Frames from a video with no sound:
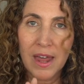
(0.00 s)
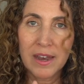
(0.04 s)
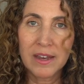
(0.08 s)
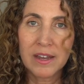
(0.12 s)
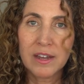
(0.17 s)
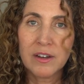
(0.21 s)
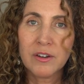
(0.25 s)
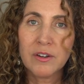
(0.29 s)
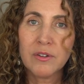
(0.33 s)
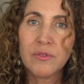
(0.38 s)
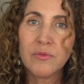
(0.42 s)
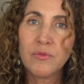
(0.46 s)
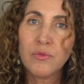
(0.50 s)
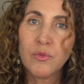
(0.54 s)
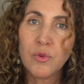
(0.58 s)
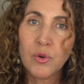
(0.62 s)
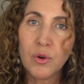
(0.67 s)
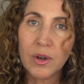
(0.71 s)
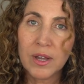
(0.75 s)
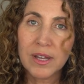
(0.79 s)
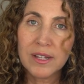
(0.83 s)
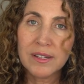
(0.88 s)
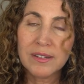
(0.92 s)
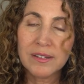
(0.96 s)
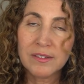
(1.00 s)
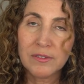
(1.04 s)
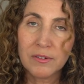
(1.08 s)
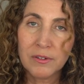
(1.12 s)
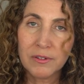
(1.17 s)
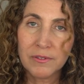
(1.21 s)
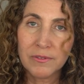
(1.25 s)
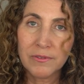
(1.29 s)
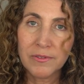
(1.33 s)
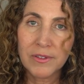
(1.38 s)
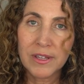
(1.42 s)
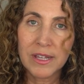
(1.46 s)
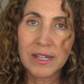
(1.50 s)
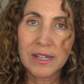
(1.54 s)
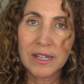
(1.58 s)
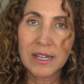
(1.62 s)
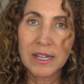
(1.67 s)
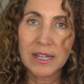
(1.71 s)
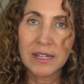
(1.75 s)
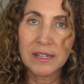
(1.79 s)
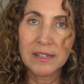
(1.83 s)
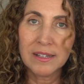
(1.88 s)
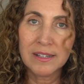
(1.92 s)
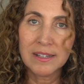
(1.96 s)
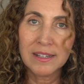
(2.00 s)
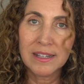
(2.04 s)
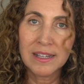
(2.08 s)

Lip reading: inner voice or feeling,